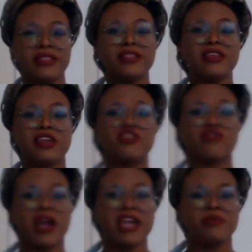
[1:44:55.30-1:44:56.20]
This is
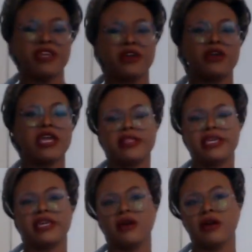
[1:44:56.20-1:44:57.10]
gonna drive me
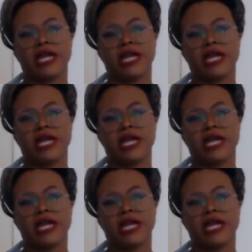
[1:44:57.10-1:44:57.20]
crazy.